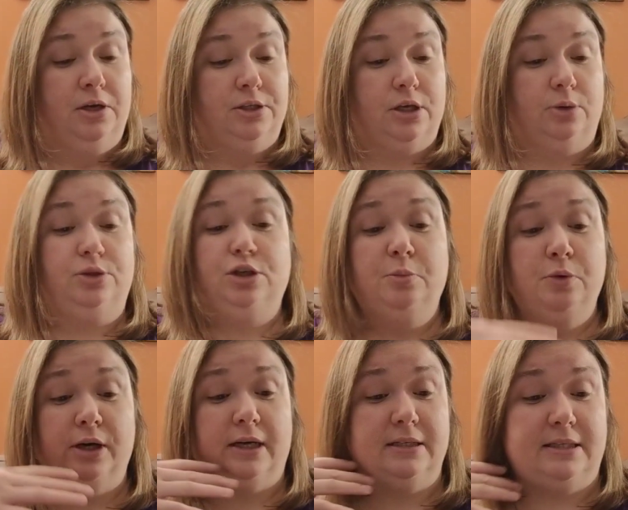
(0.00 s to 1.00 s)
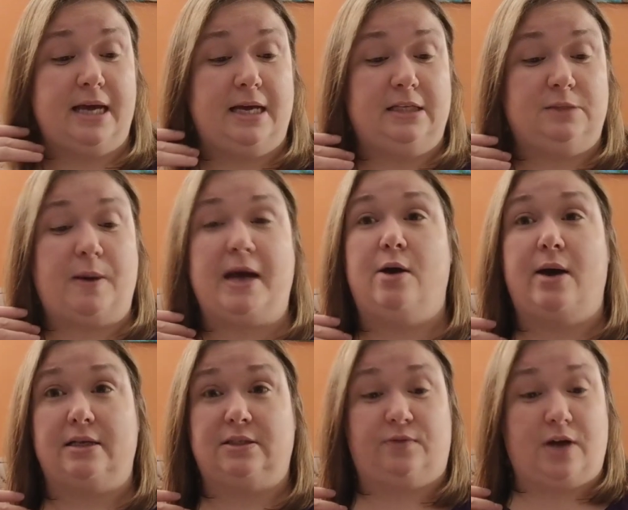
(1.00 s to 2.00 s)
So, turmeric contains
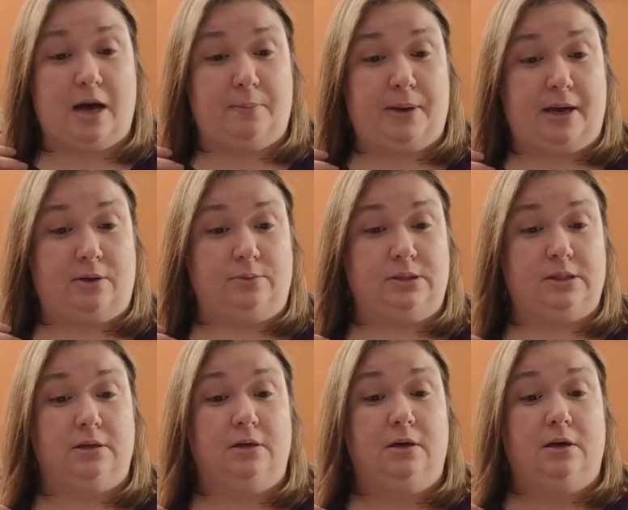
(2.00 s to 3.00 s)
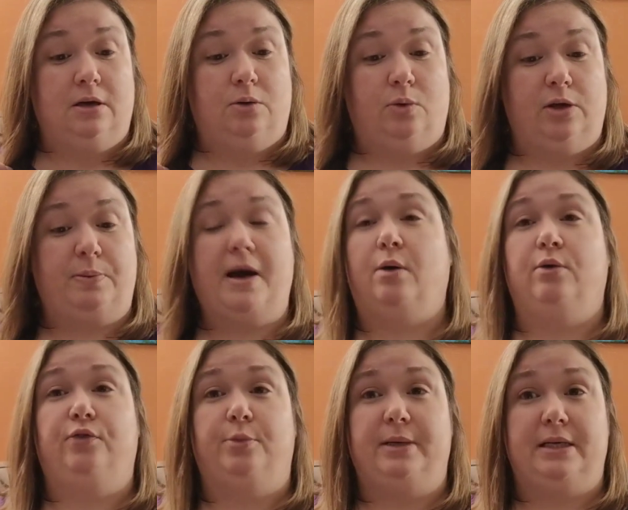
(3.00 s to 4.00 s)
bioactive compounds with
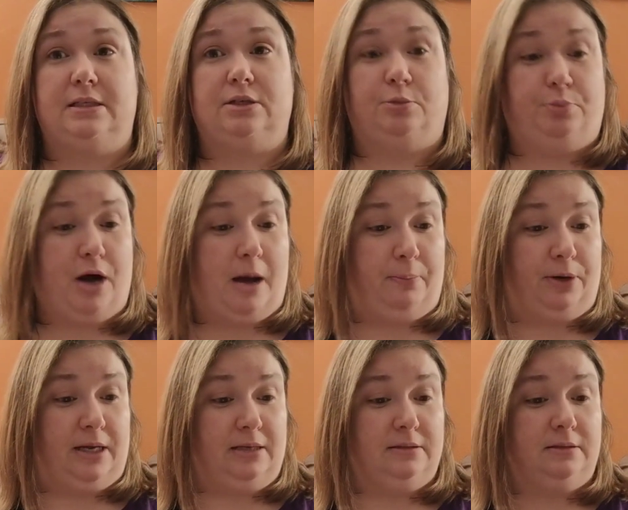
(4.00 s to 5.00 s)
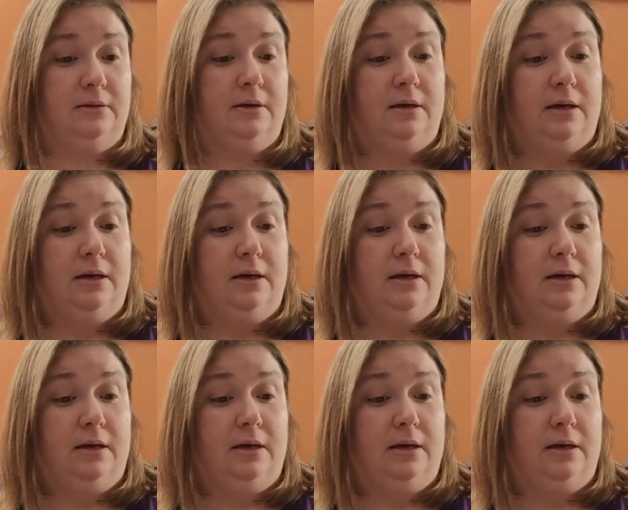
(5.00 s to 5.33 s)
powerful medicinal properties.